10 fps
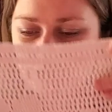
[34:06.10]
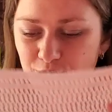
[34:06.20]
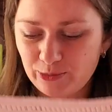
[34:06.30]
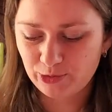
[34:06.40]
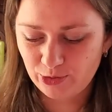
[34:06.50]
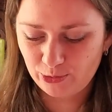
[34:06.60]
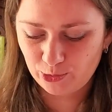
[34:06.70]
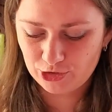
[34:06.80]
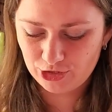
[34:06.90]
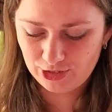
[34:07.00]
So I'm going to
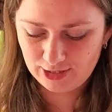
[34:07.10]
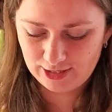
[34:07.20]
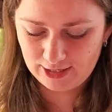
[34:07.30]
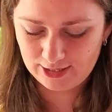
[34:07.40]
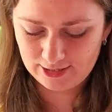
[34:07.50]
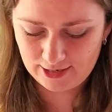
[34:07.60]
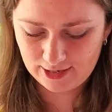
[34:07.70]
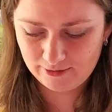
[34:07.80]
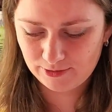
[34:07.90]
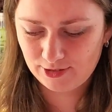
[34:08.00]
wash it, and
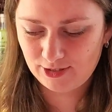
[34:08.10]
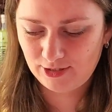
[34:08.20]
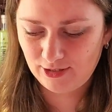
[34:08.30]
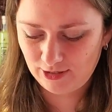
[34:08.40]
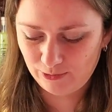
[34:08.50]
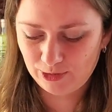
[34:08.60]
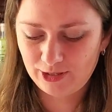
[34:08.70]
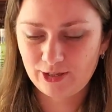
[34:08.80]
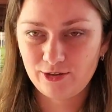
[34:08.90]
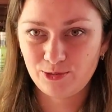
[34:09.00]
I will see what
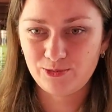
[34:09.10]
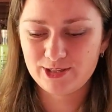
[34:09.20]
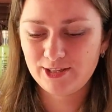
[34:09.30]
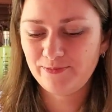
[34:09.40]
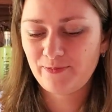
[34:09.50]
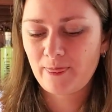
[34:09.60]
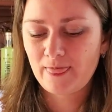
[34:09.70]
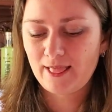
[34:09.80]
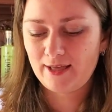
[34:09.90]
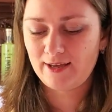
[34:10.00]
I can do with it.
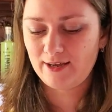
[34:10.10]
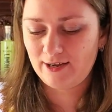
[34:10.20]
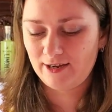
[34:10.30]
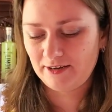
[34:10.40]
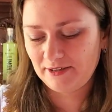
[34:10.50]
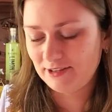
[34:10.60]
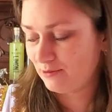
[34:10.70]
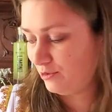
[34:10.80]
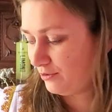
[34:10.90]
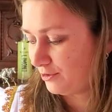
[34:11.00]

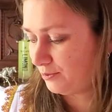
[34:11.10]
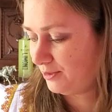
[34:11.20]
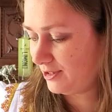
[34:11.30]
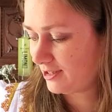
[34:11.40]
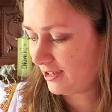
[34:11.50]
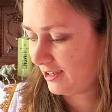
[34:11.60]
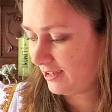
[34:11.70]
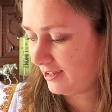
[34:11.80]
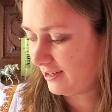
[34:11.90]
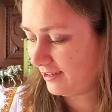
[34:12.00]
It's a beautiful piece,
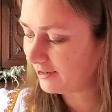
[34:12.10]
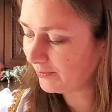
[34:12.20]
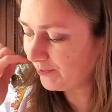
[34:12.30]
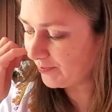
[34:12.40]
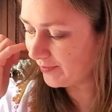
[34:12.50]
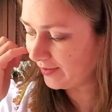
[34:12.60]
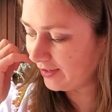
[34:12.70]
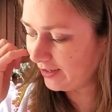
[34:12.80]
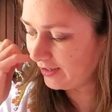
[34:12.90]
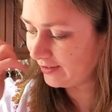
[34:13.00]
and
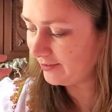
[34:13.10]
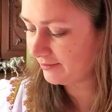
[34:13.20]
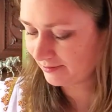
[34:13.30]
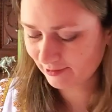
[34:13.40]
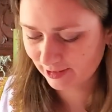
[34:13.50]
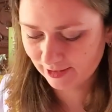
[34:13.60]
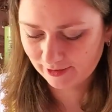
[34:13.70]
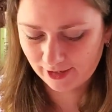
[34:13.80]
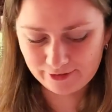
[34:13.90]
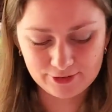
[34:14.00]

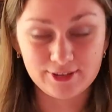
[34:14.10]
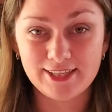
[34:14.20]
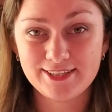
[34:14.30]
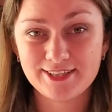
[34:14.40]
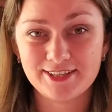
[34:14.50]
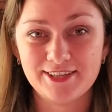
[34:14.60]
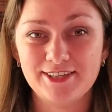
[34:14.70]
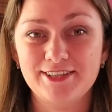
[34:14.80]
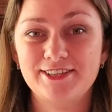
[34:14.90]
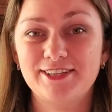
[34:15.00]
I feel nice
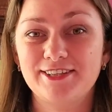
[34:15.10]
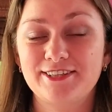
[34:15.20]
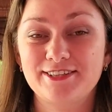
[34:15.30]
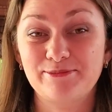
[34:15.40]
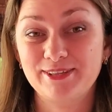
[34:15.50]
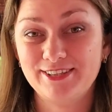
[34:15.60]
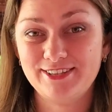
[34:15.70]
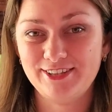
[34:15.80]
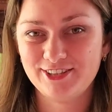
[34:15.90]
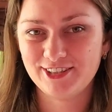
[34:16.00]
that somebody
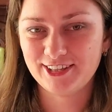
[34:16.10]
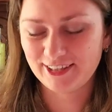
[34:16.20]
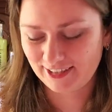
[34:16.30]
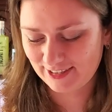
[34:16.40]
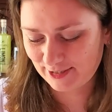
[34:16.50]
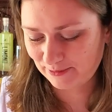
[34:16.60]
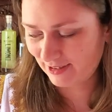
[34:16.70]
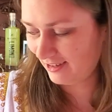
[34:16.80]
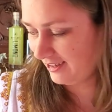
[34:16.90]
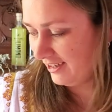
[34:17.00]
stitched it,
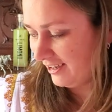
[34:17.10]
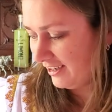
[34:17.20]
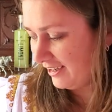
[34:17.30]
somebody